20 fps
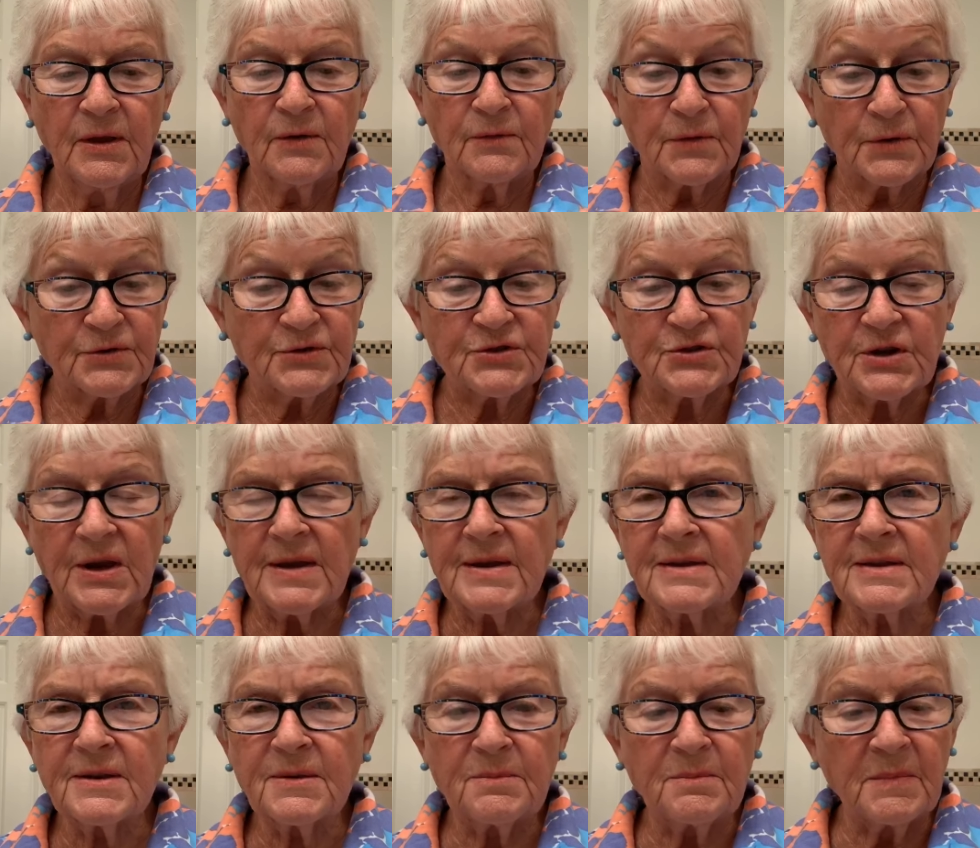For
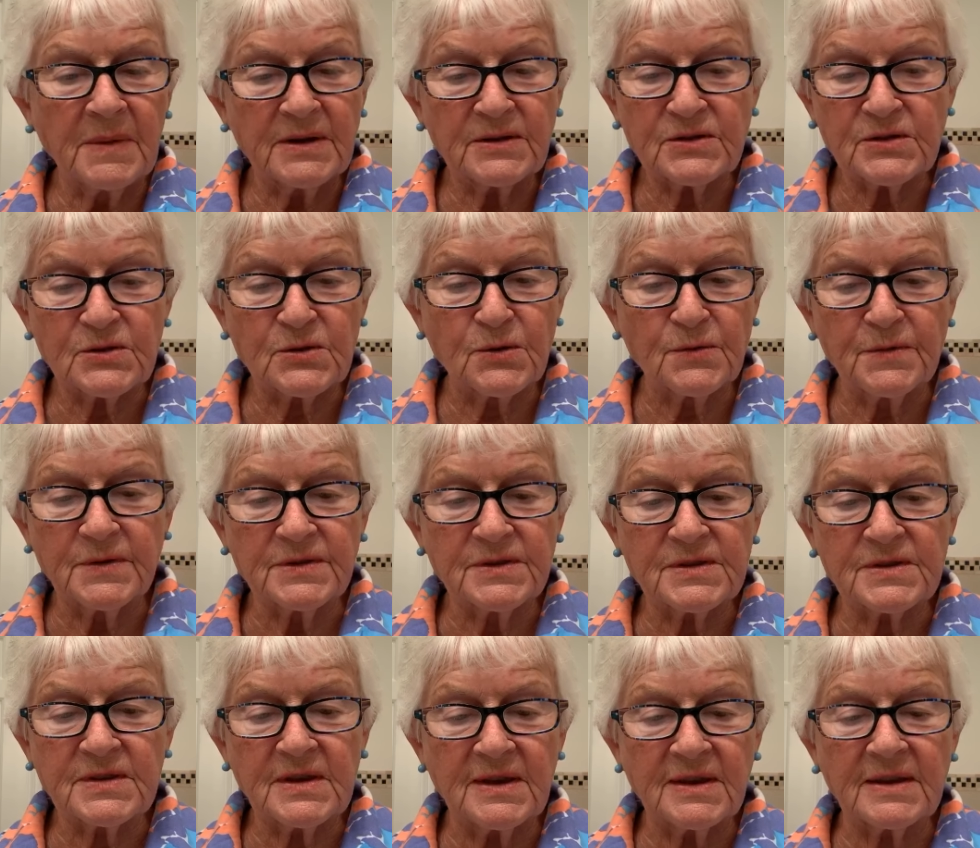Jacob, my
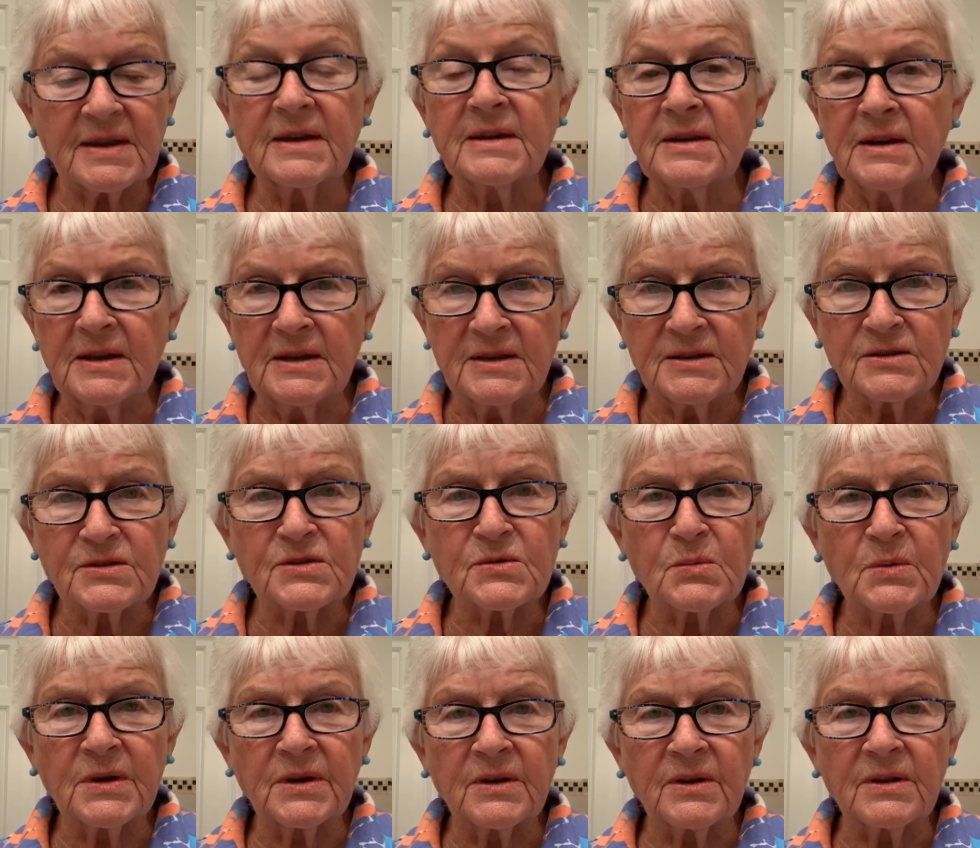servant's sake, and
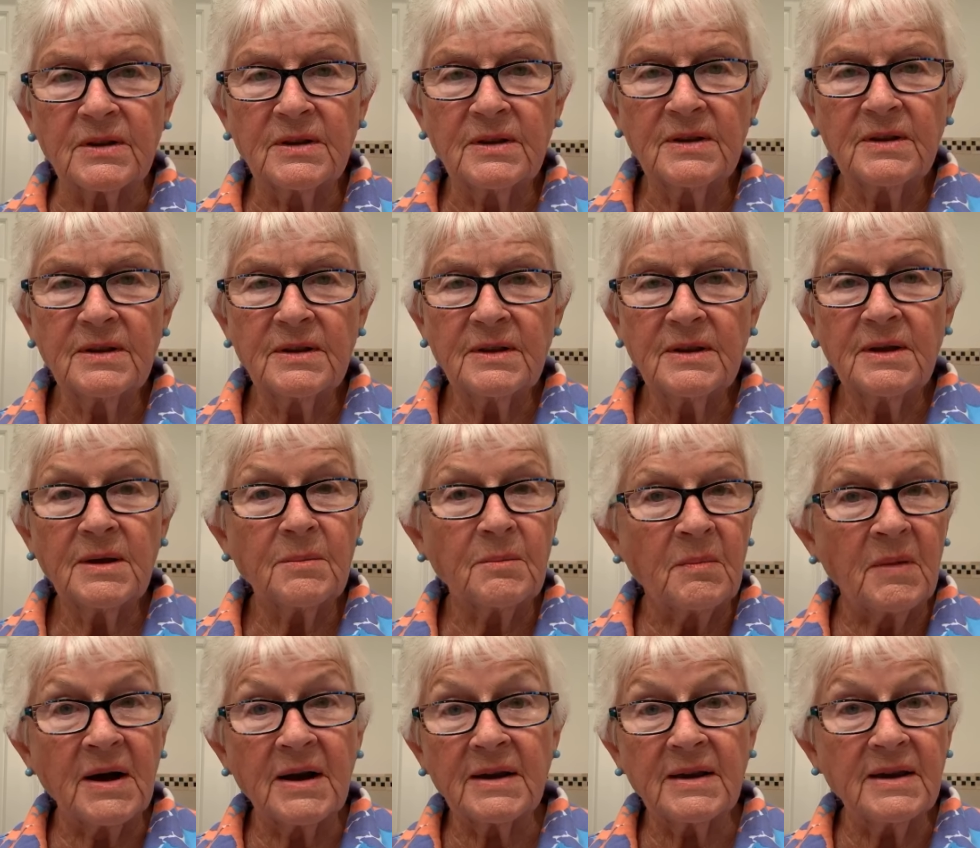Israel,
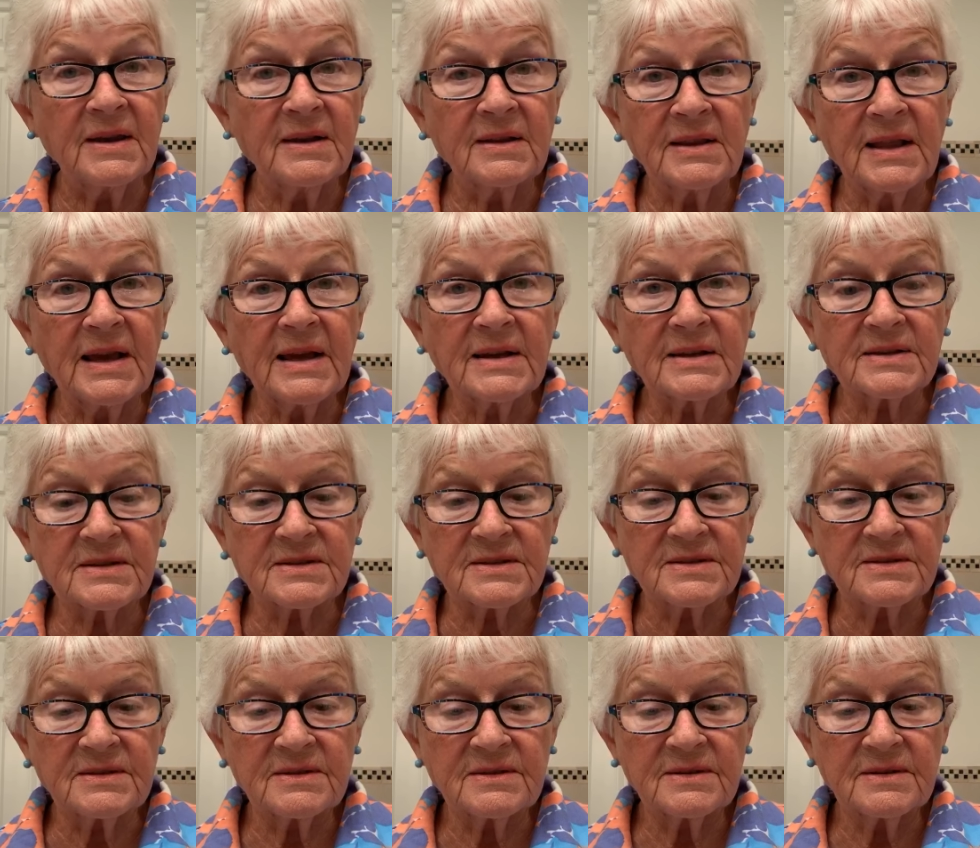my
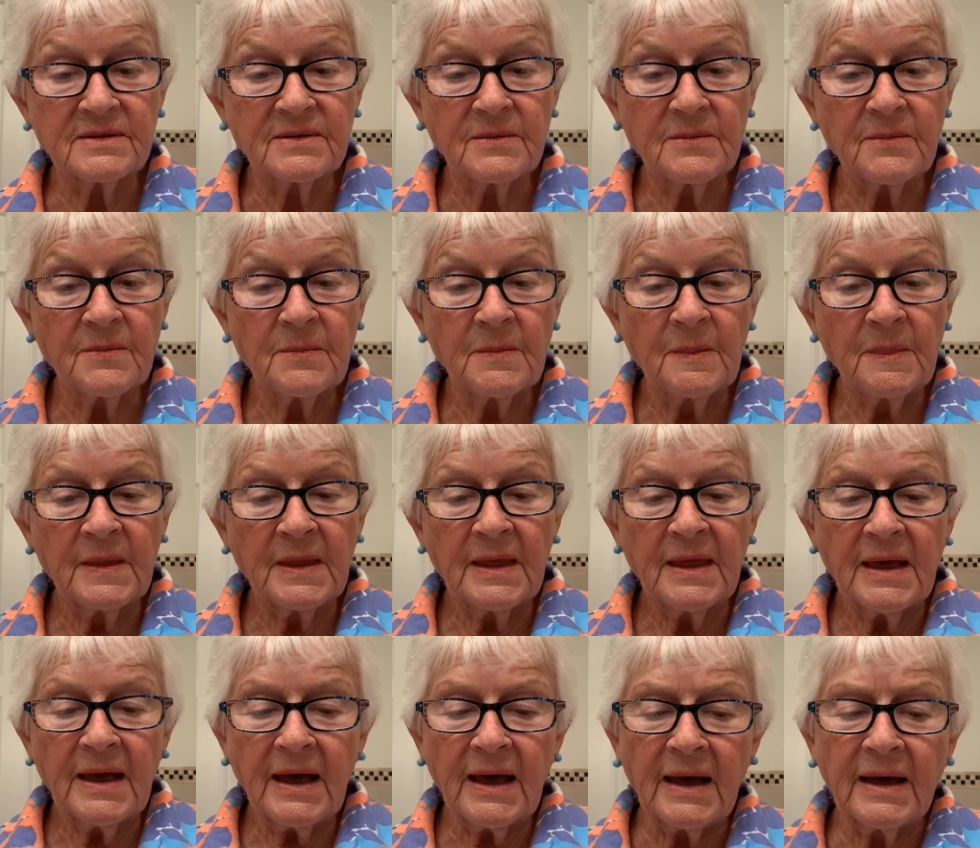elect,
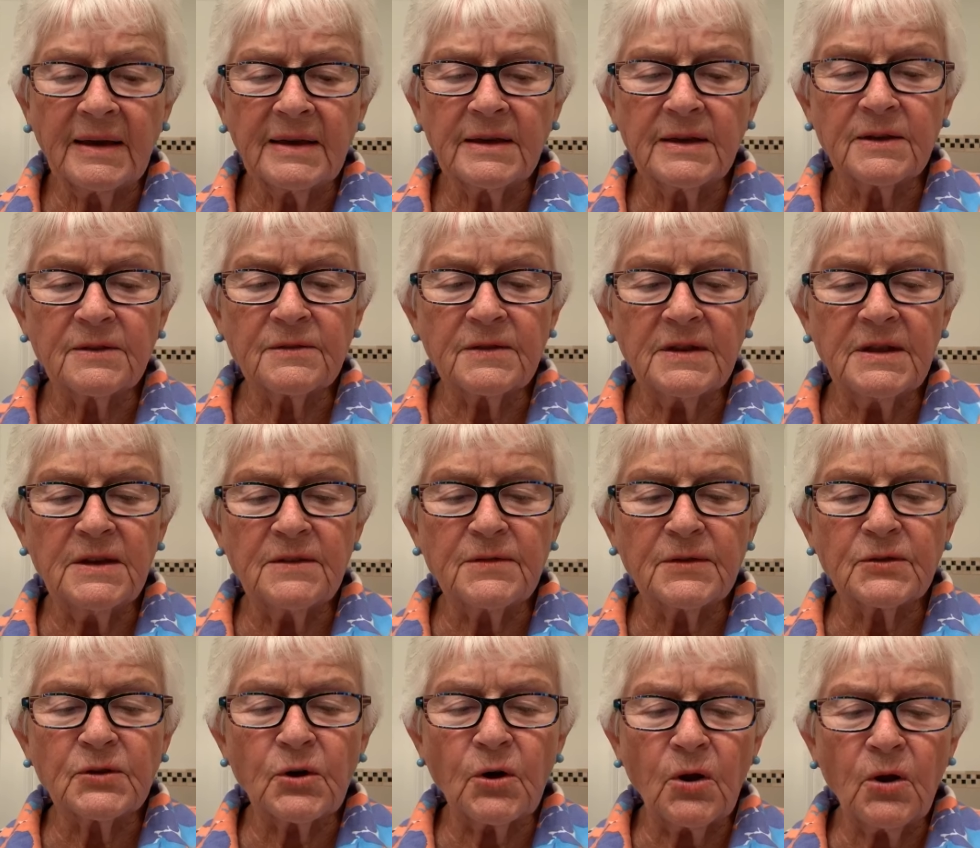I have
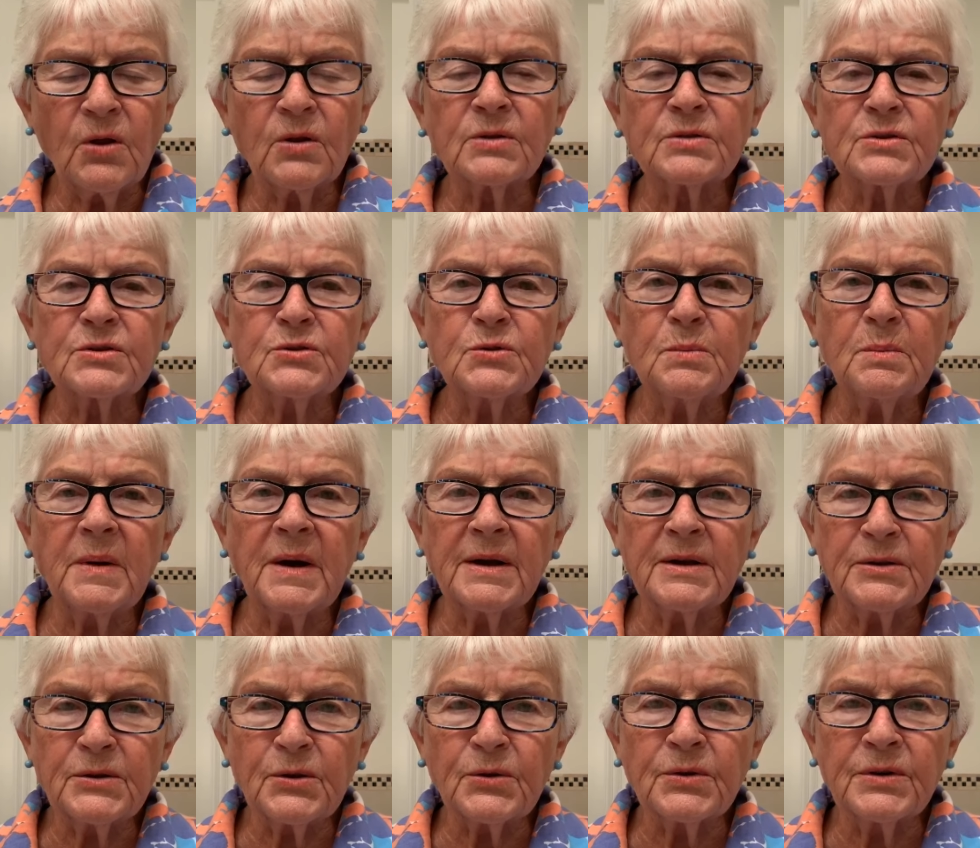even called you by
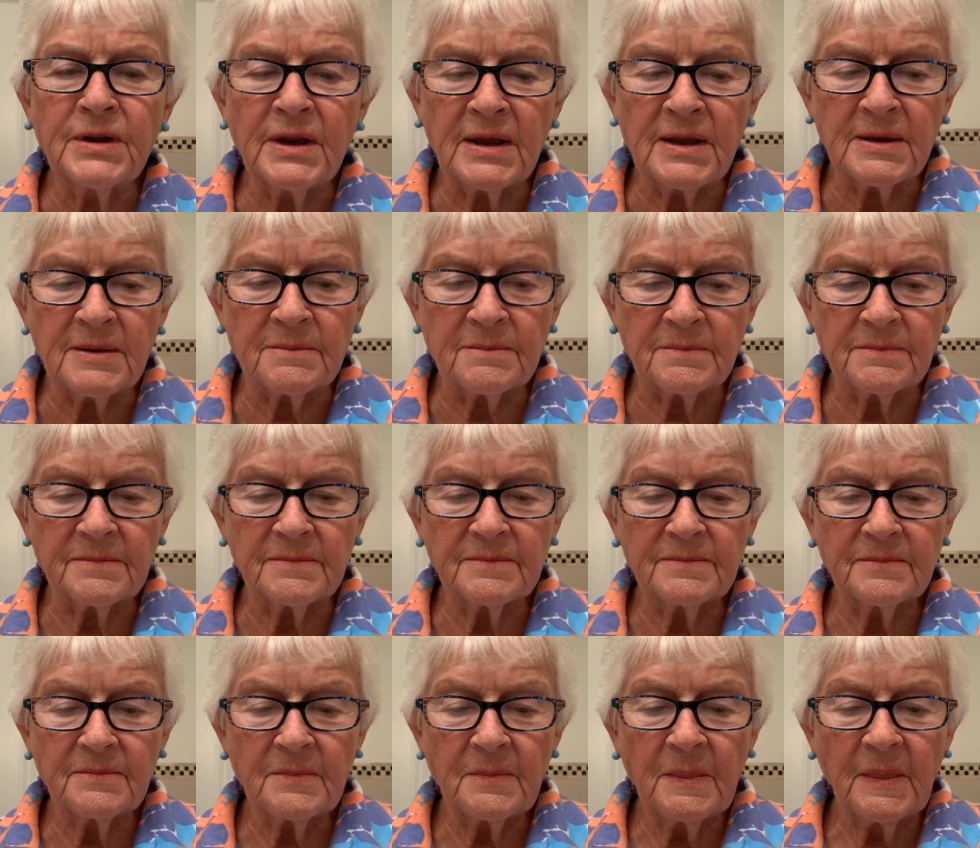your name.
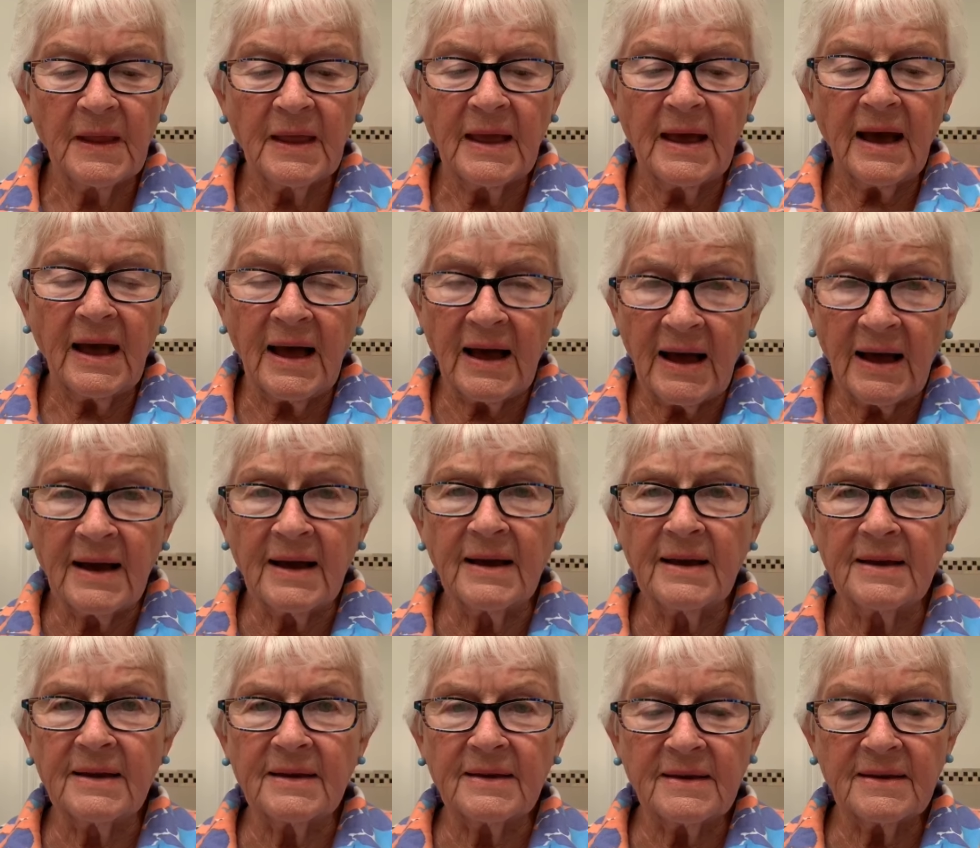
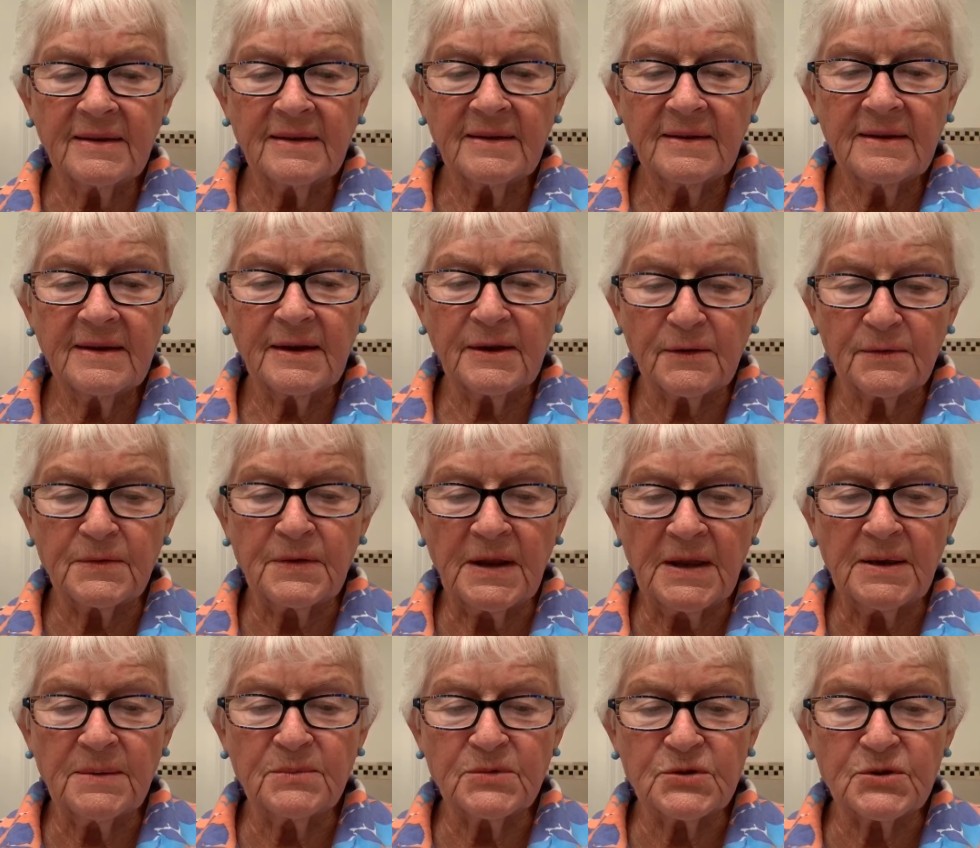I have
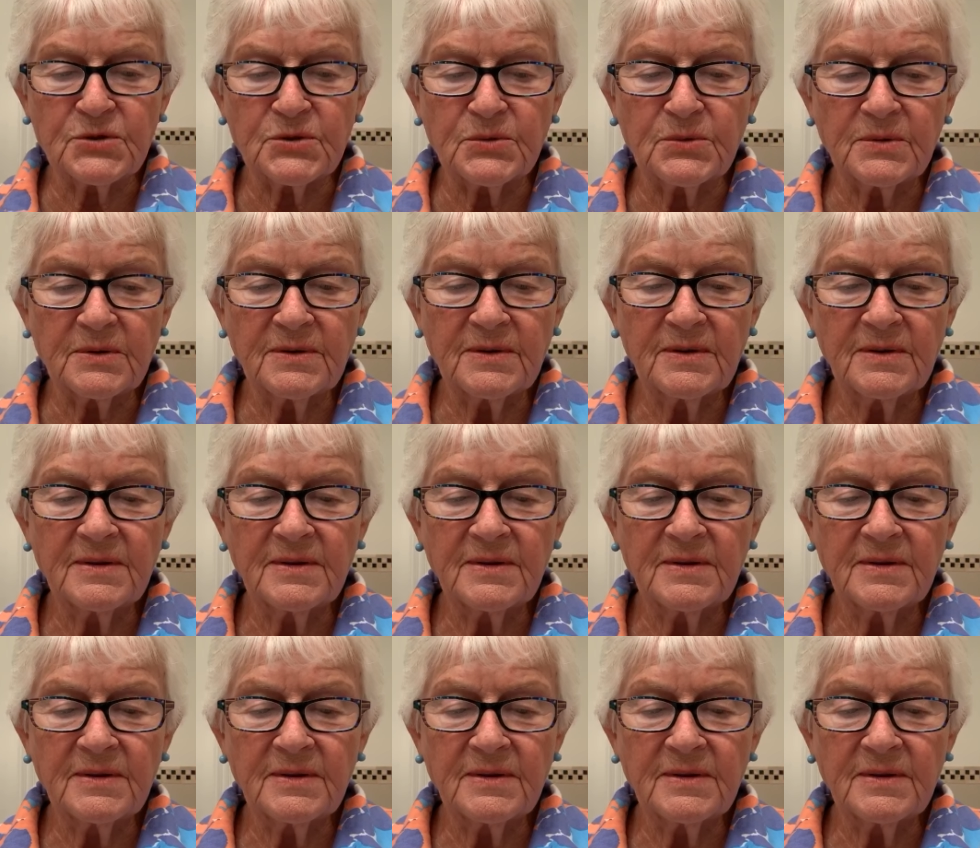named you,